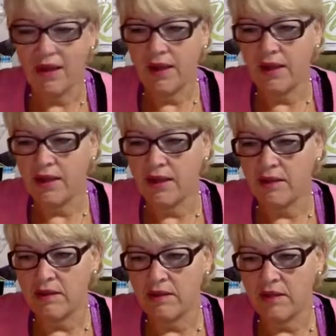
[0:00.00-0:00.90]

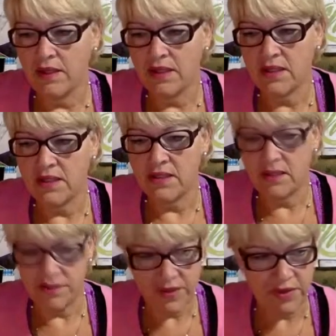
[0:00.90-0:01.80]
And it's
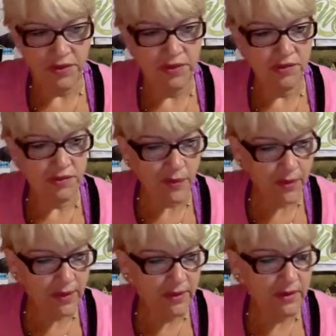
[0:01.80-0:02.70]
difficult to
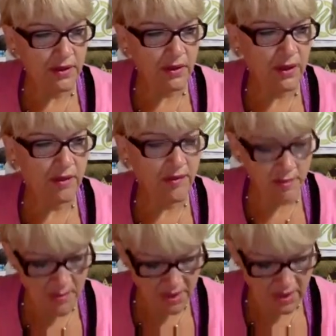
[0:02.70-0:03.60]
avoid a lot of the
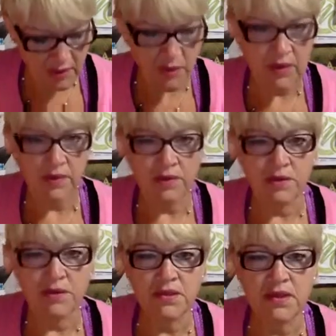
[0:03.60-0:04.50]
media where the
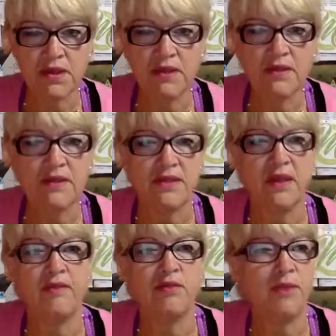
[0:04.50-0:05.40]
girls get
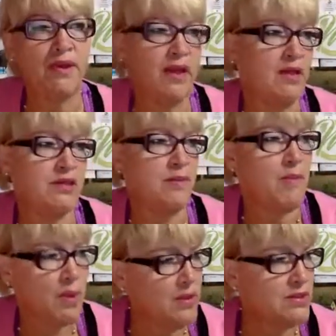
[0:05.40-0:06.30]
saved by the handsome
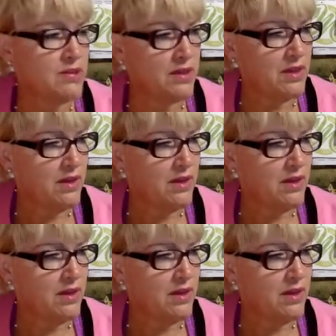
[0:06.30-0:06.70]
prince.